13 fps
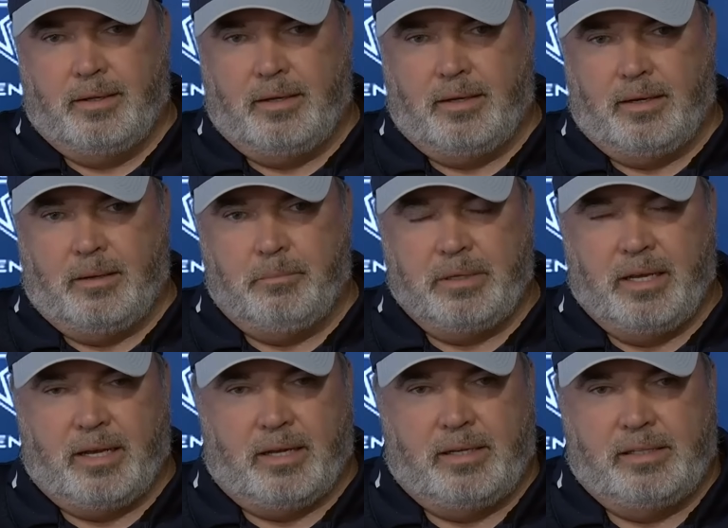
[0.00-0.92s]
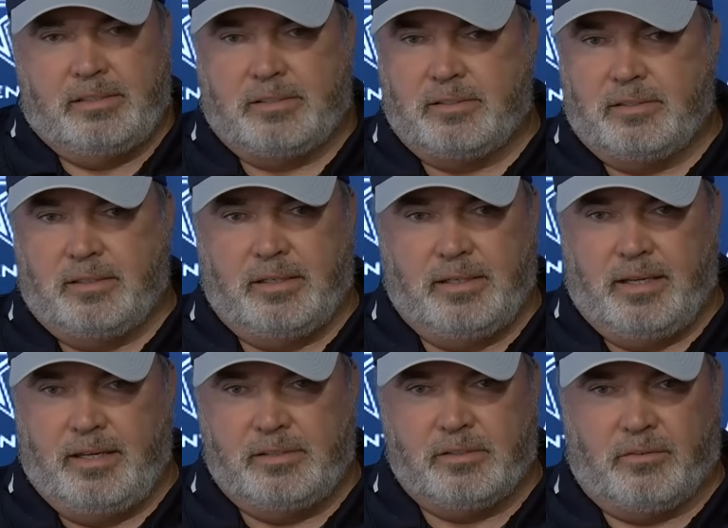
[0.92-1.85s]
but yeah, he's
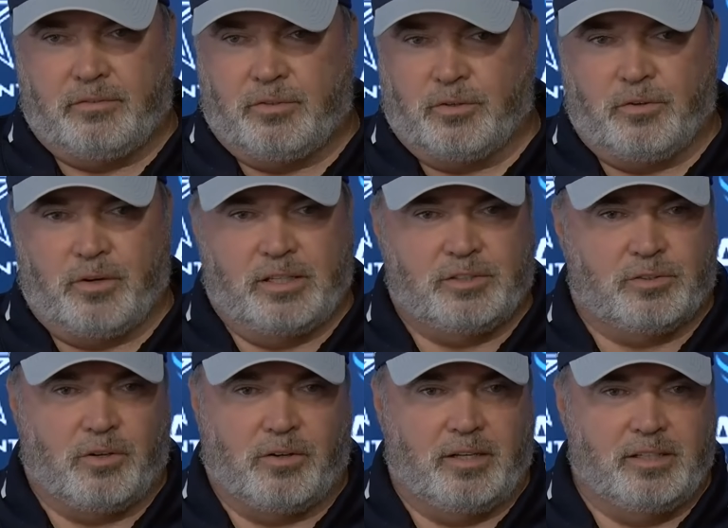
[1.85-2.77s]
off to a great start.